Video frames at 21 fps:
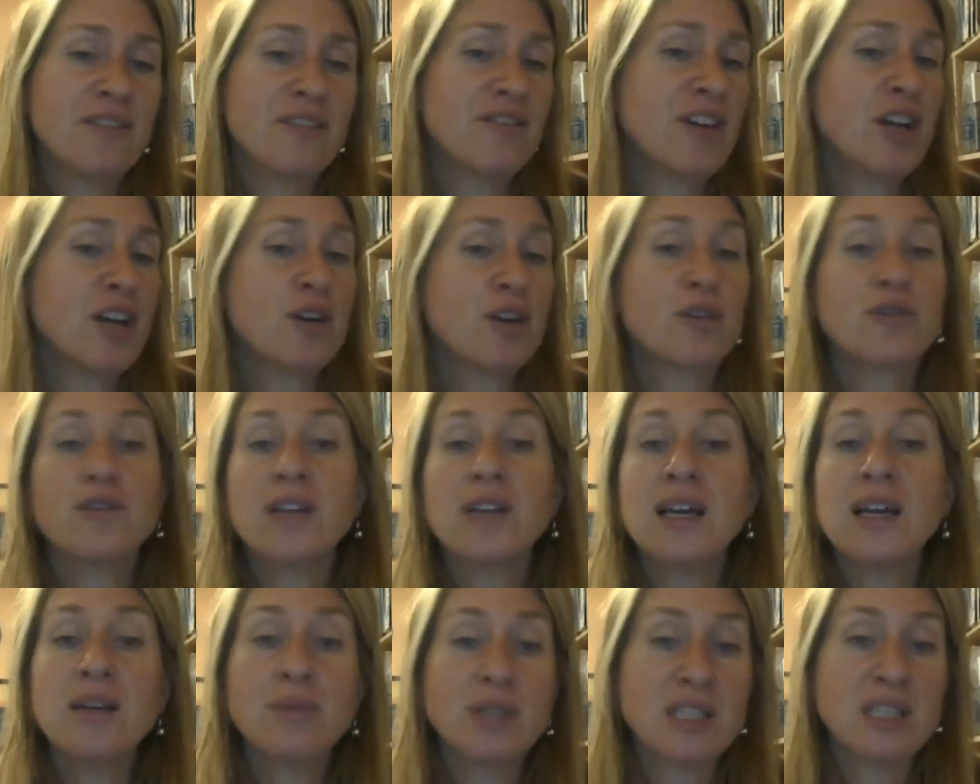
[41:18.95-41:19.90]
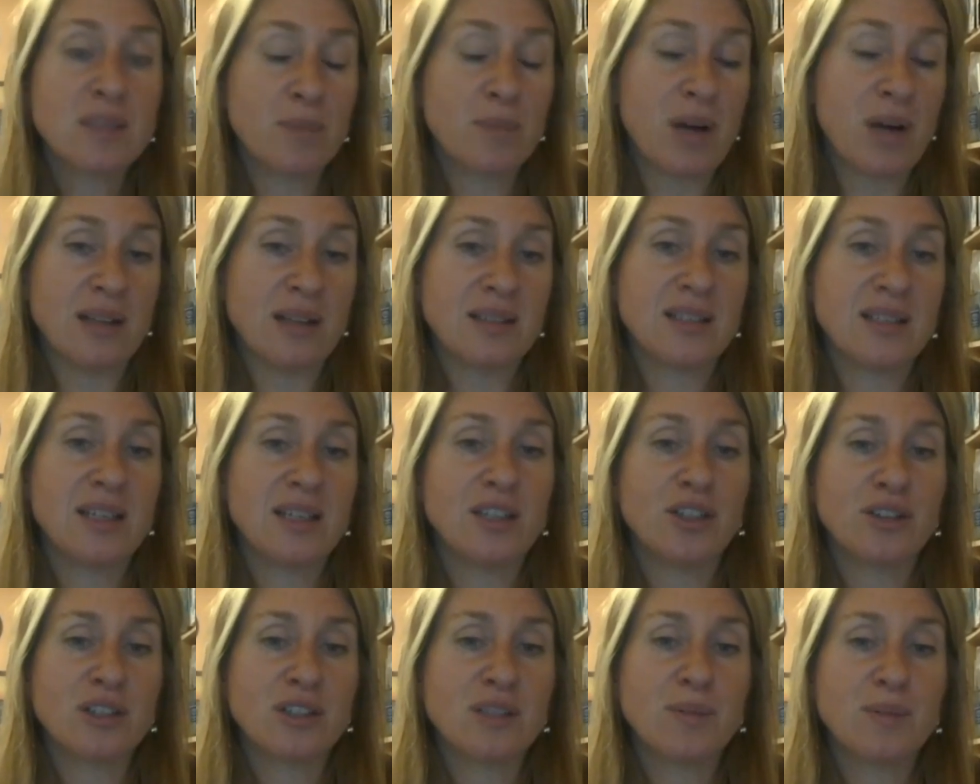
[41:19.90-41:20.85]
fight or flight response that
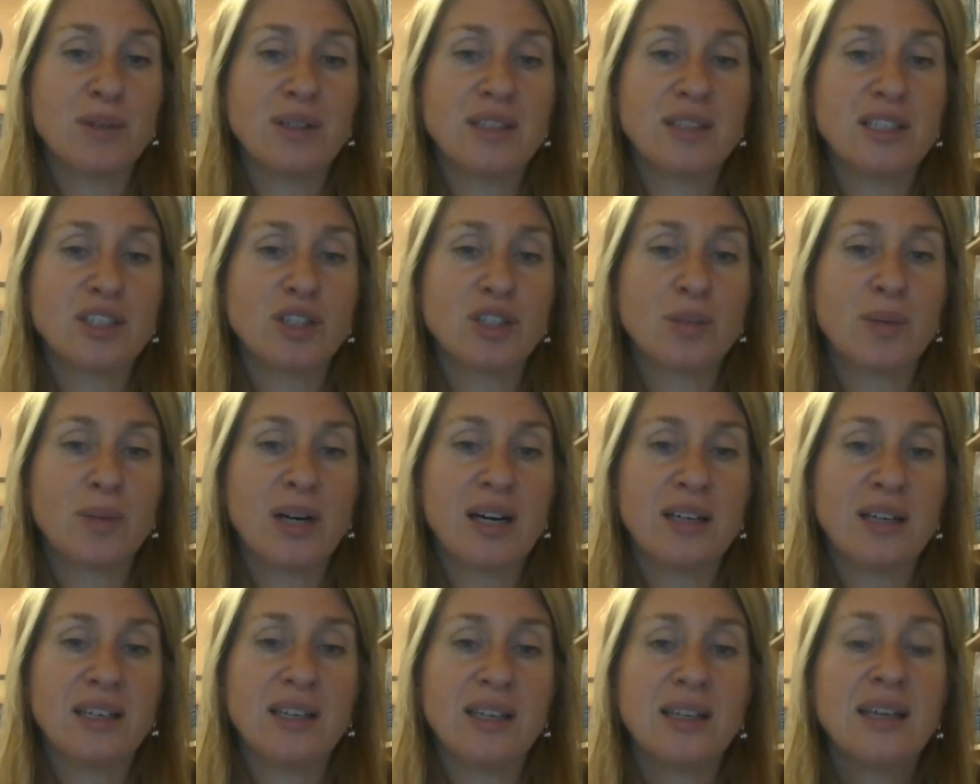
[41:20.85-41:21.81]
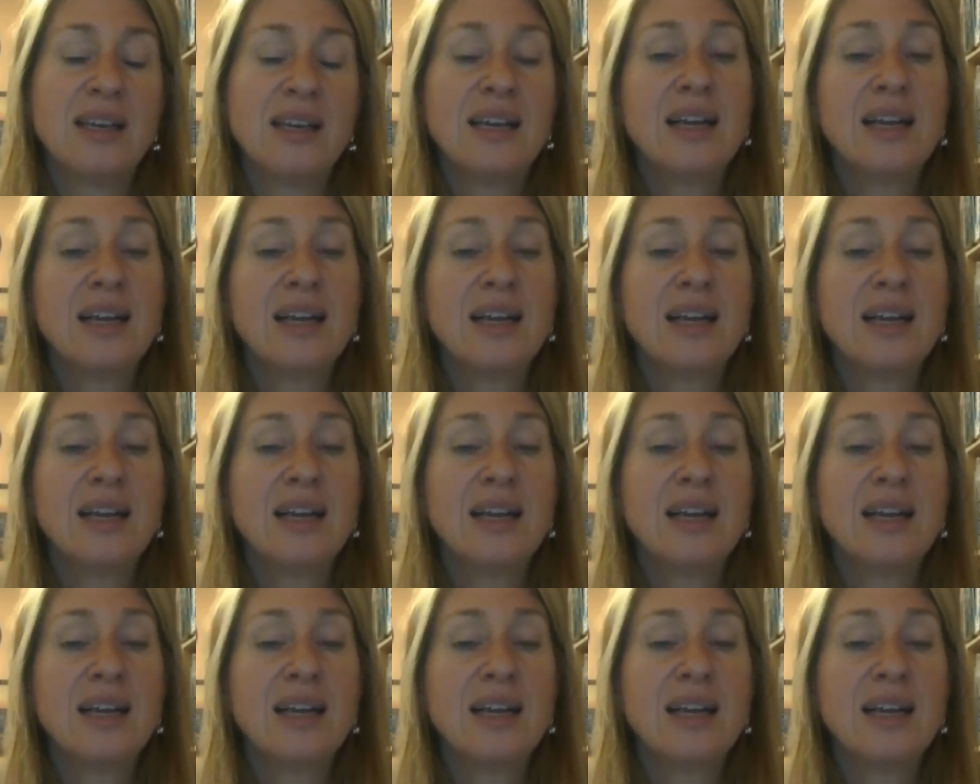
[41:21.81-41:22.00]
you're experiencing in your body